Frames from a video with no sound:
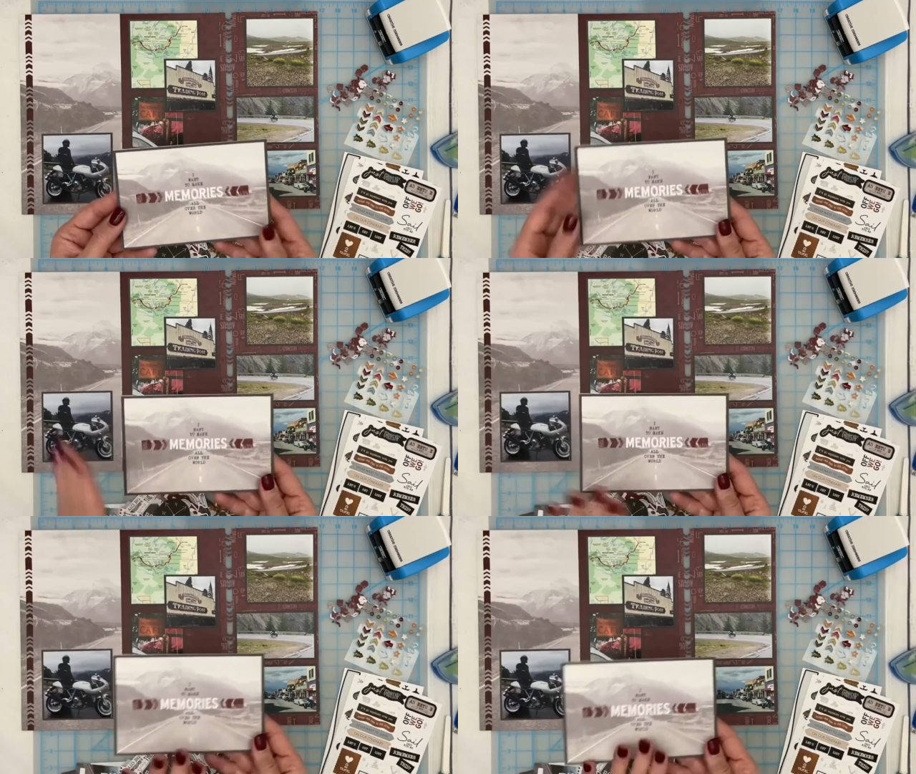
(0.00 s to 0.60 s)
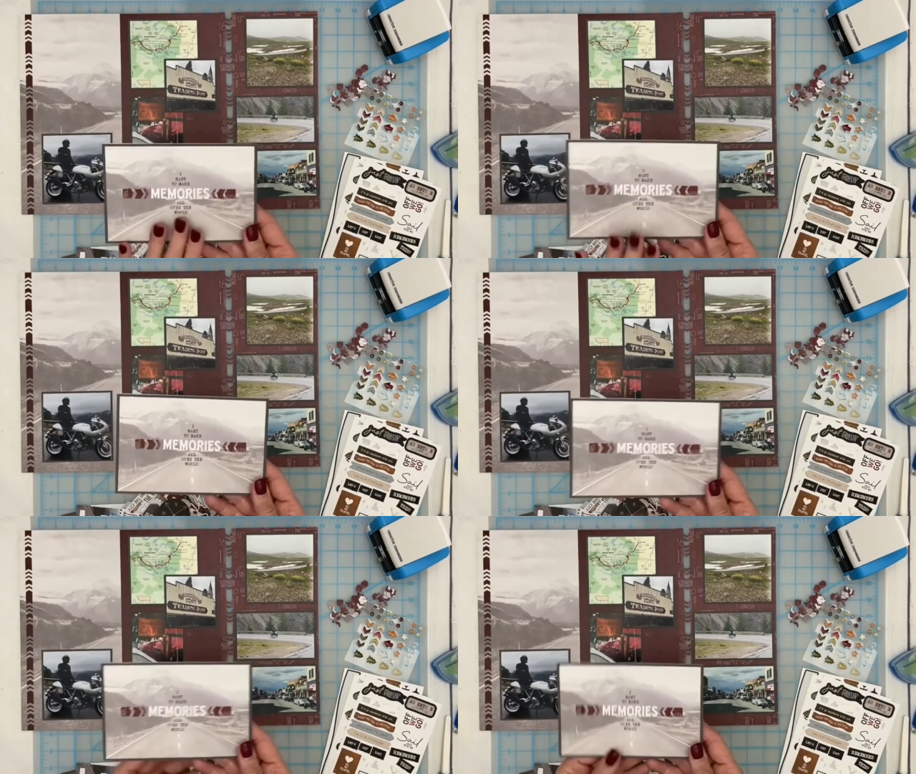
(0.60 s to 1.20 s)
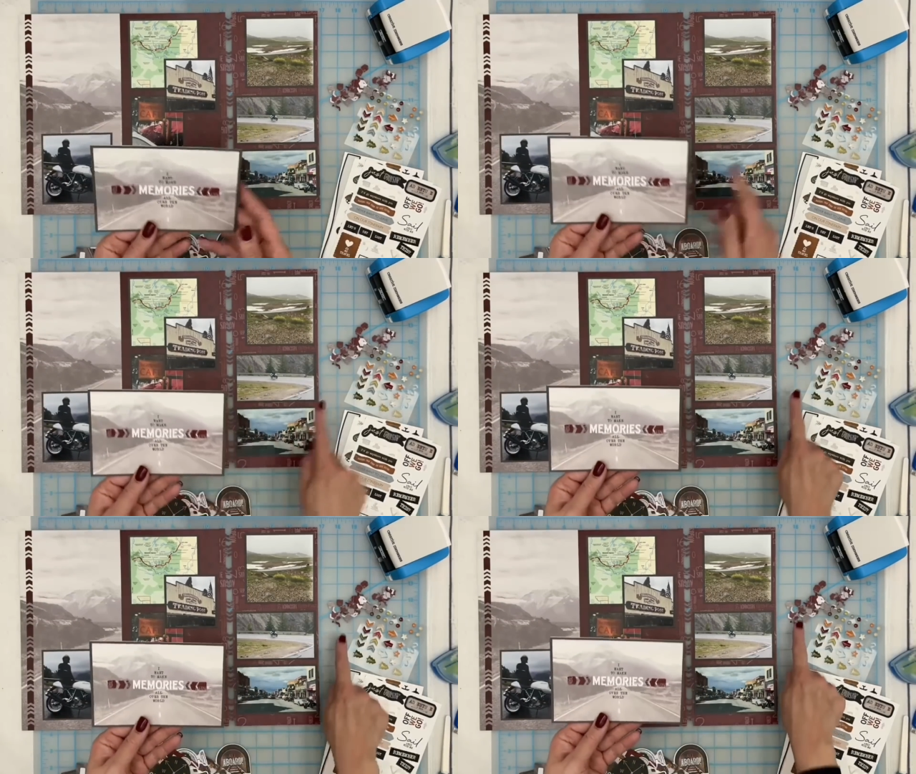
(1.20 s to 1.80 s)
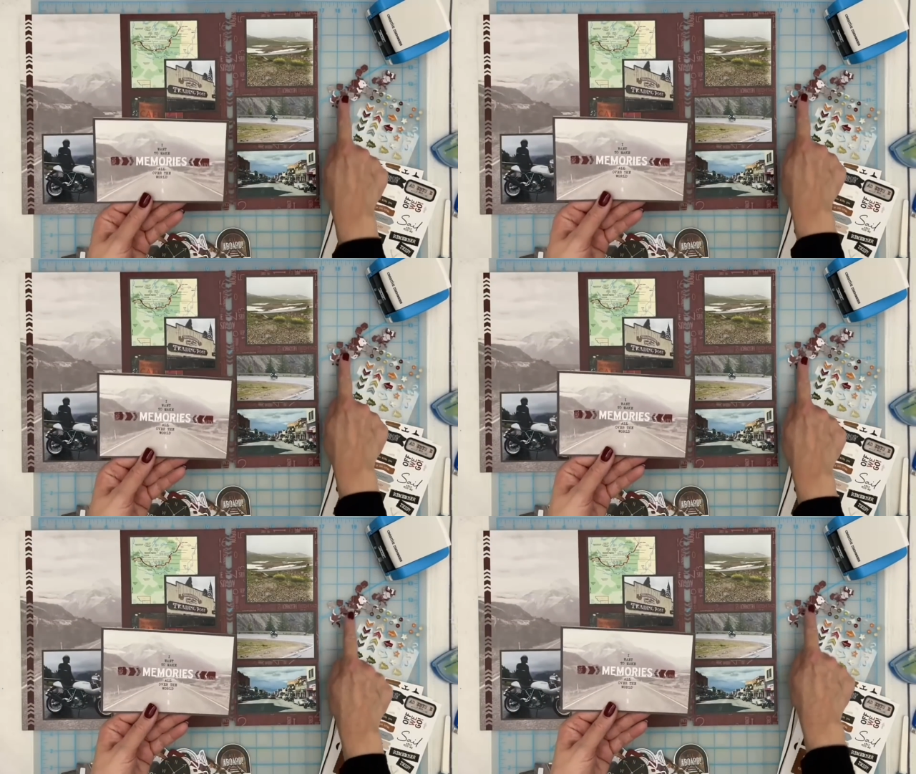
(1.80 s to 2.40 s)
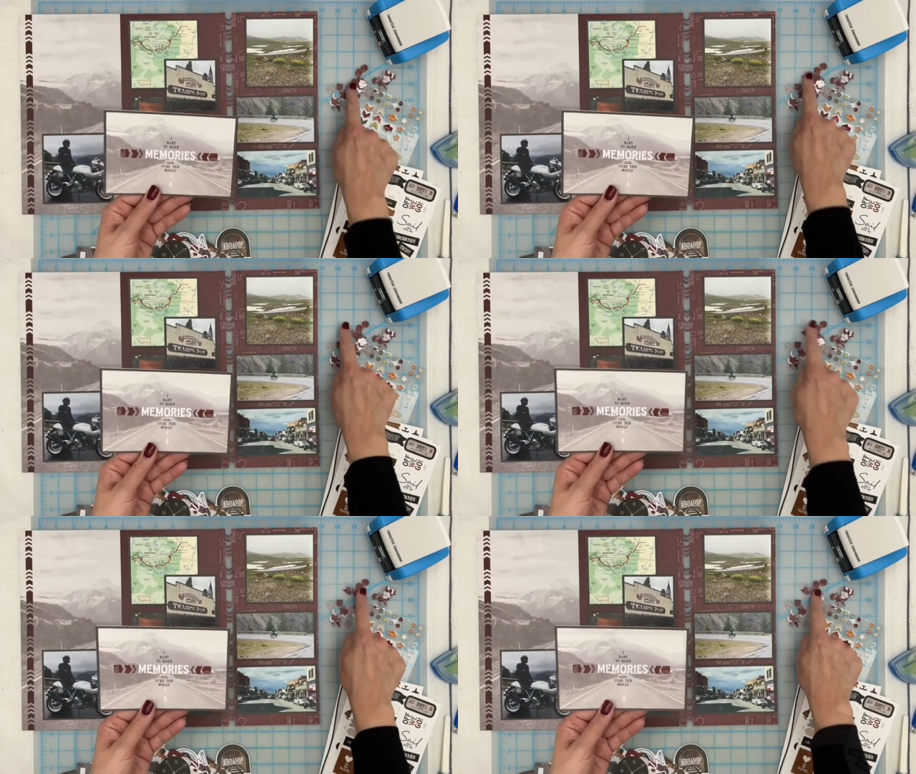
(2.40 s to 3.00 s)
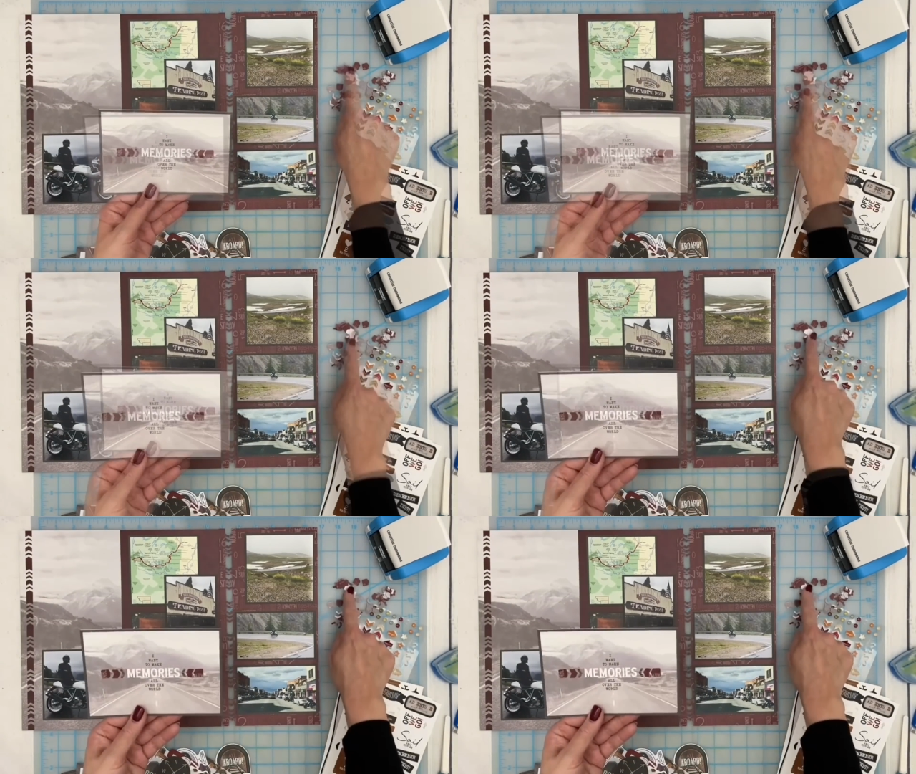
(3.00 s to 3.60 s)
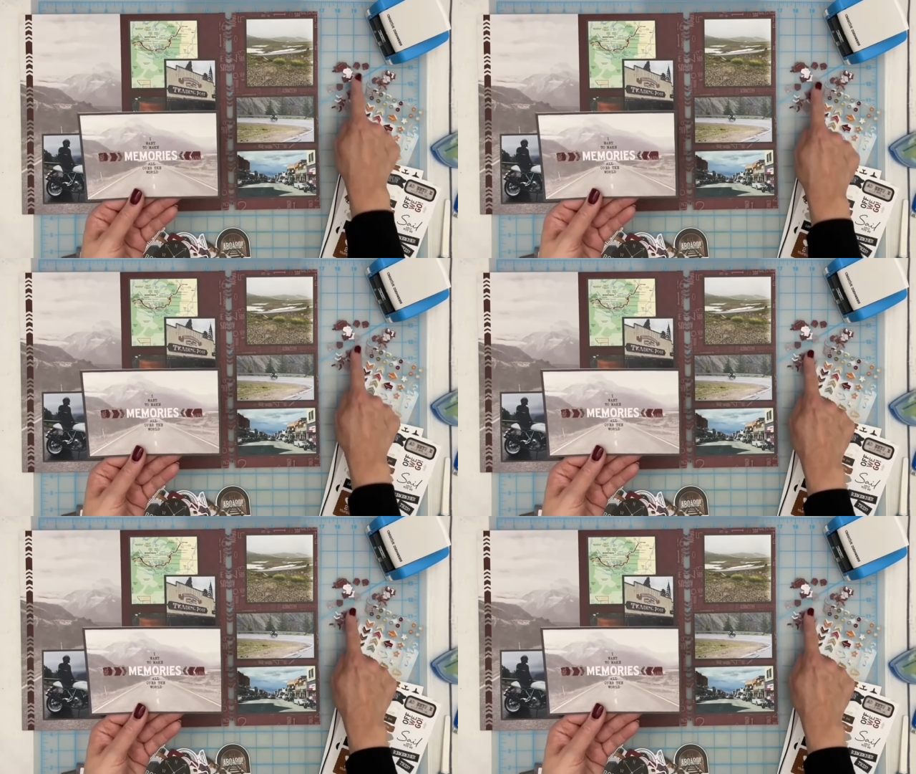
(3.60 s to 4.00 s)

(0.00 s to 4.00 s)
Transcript: (no speaker visible)